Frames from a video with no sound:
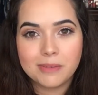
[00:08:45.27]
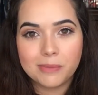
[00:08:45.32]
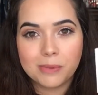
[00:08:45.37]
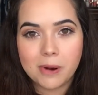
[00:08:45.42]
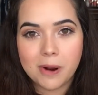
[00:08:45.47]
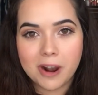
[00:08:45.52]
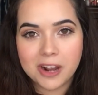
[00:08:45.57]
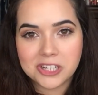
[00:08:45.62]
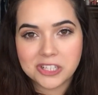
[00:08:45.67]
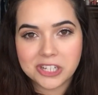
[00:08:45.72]

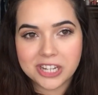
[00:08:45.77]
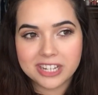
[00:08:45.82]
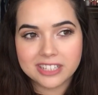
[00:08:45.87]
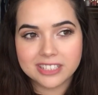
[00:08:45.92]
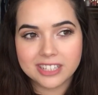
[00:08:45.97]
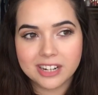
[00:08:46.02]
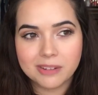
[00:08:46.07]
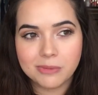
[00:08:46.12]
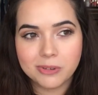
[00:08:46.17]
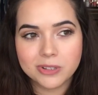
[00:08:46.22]

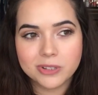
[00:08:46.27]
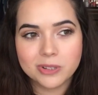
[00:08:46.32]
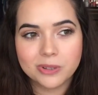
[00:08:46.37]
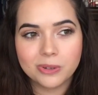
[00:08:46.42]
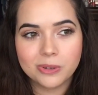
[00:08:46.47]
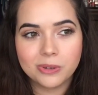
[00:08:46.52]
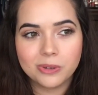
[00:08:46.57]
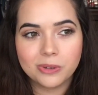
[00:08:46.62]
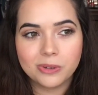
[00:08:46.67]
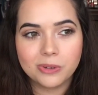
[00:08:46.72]
project, and I'm
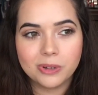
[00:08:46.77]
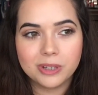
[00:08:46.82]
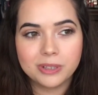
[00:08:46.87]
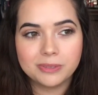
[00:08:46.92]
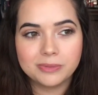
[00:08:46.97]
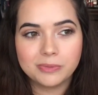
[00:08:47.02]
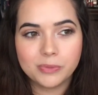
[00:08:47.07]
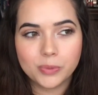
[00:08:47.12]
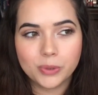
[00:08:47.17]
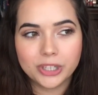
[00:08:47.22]
also
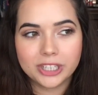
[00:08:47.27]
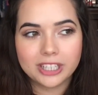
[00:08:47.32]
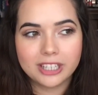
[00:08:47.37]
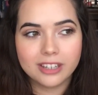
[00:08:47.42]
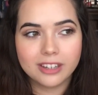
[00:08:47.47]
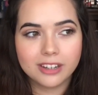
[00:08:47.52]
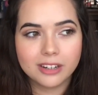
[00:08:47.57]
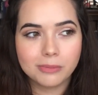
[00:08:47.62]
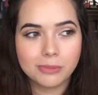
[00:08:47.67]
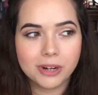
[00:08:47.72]

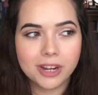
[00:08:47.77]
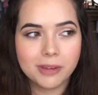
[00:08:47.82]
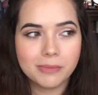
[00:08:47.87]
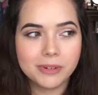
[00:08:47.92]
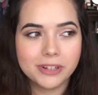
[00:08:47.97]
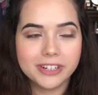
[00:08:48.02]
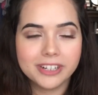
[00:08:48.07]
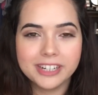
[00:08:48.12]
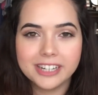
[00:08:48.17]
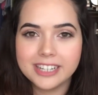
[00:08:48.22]
working on a
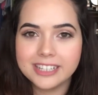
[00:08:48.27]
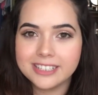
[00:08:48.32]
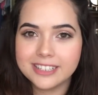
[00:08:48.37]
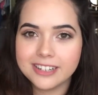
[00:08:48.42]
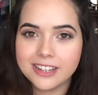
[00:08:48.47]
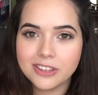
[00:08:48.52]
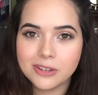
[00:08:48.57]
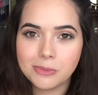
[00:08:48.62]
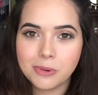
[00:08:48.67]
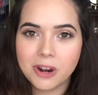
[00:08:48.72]
primer in
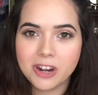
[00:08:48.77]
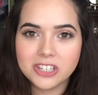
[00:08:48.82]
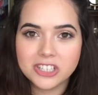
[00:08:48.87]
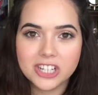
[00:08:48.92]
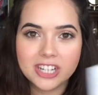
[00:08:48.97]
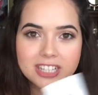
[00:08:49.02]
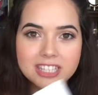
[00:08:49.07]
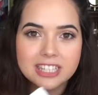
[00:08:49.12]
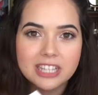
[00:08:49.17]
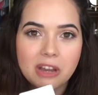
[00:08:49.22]
another
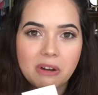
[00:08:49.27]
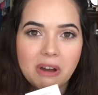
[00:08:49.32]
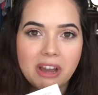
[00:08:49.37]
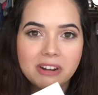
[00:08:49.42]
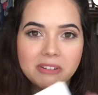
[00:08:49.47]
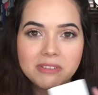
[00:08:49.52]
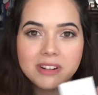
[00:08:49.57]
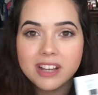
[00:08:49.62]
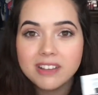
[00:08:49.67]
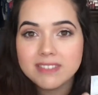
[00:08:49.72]
project, so I
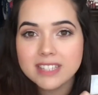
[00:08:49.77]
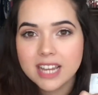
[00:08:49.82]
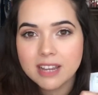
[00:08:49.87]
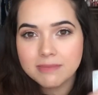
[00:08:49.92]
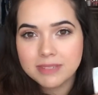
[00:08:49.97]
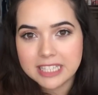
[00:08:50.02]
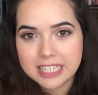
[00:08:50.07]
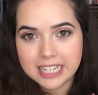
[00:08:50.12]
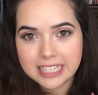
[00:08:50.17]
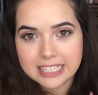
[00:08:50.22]
don't have
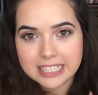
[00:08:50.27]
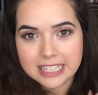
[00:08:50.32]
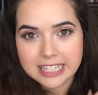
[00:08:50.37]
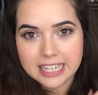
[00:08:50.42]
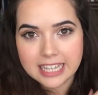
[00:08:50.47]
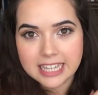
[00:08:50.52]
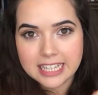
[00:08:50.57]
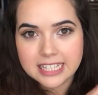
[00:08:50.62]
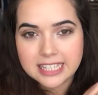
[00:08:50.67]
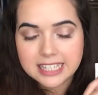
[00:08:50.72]
time to get to
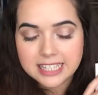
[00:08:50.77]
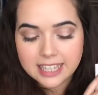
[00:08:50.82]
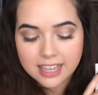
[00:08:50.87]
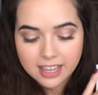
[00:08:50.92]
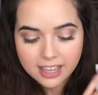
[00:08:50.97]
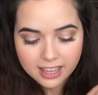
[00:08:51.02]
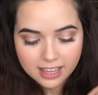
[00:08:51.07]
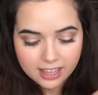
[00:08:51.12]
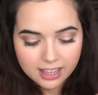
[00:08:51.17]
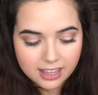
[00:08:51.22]
this.
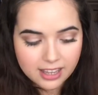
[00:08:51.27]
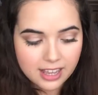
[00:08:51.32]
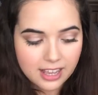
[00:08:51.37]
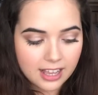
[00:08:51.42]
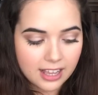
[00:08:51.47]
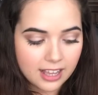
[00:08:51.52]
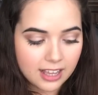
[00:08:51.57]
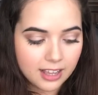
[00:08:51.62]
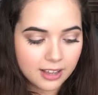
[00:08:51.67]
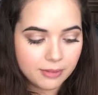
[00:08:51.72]

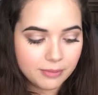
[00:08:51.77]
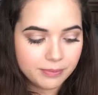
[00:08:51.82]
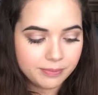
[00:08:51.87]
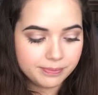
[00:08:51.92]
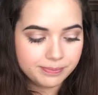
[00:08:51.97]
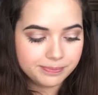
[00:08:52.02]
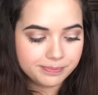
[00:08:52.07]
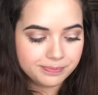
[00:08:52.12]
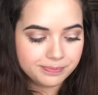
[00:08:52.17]
I